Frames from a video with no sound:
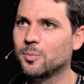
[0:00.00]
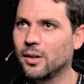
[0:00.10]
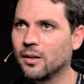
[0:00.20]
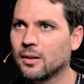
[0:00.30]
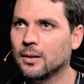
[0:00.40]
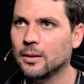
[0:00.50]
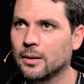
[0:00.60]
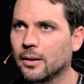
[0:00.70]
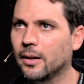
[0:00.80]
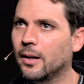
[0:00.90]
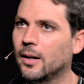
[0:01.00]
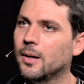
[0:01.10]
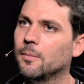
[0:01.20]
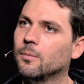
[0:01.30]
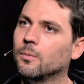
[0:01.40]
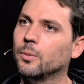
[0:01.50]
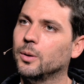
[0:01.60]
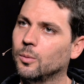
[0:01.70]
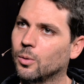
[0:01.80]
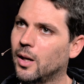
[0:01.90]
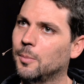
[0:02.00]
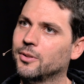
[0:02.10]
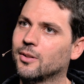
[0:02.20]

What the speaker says: But we were able